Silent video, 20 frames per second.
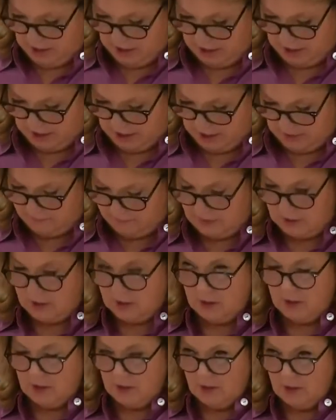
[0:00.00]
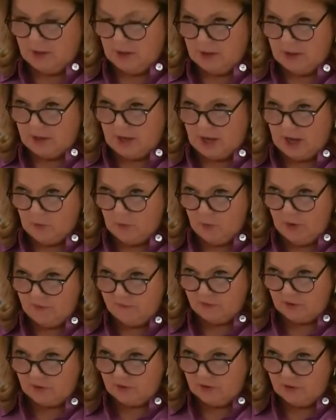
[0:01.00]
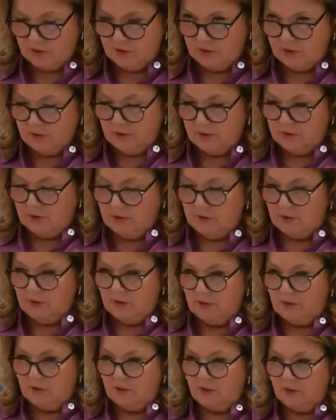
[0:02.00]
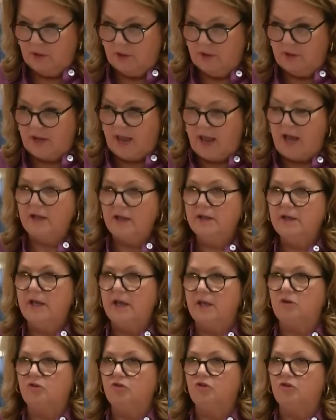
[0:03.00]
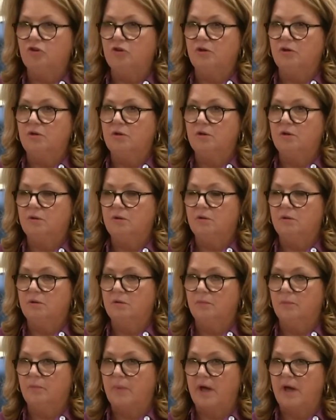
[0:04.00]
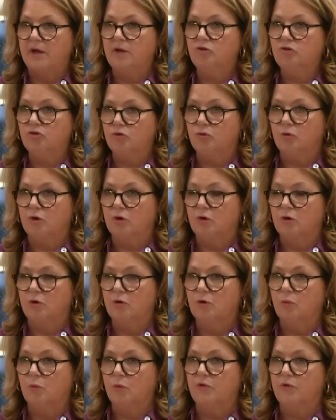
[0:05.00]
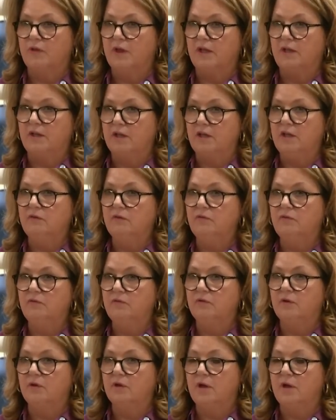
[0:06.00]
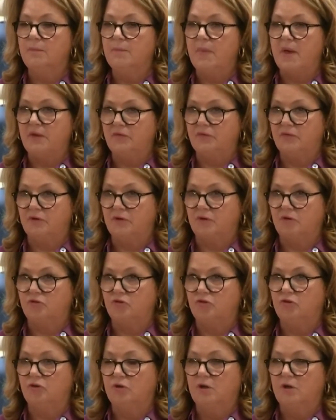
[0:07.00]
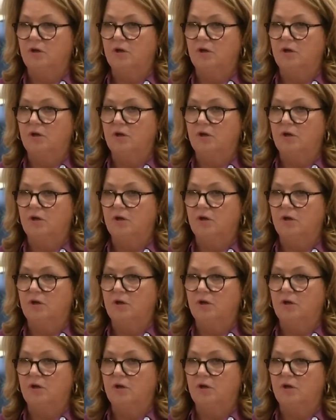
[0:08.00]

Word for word: Um, however, an allegation by a juror where they leave a message